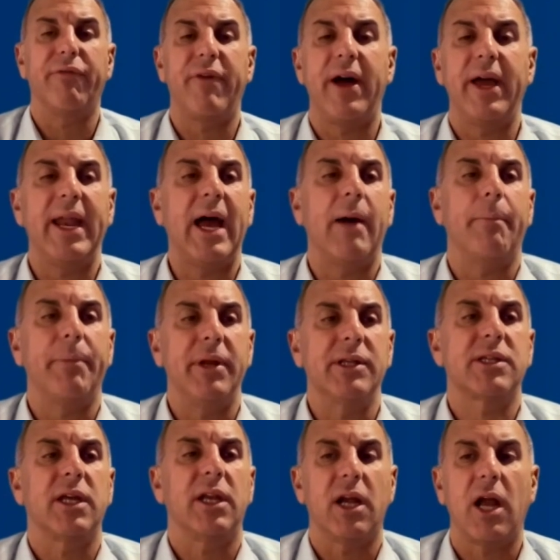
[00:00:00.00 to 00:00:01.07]
out. But it's going to
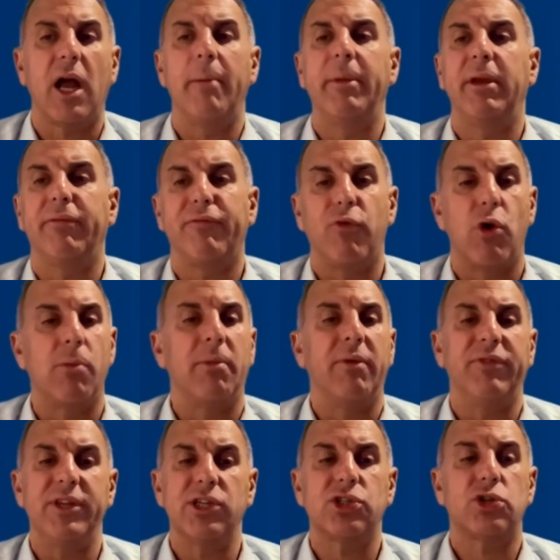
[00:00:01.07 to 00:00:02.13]
come in the form of this
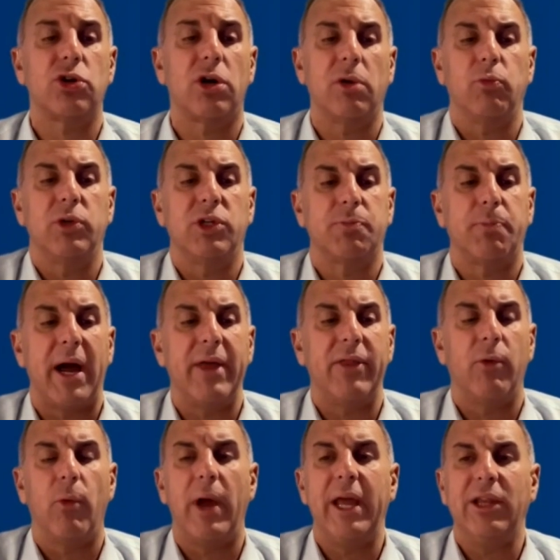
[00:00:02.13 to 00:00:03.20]
chart, which, by the
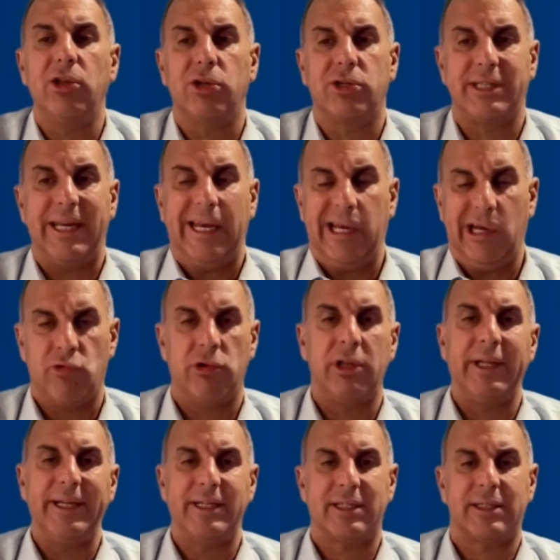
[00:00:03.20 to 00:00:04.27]
way, looks eerily
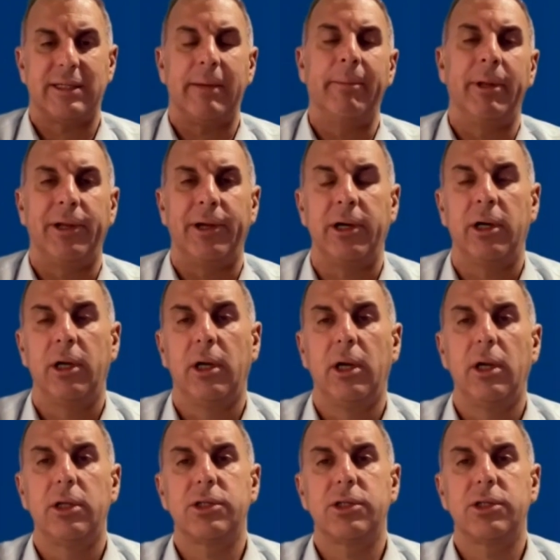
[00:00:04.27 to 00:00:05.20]
similar to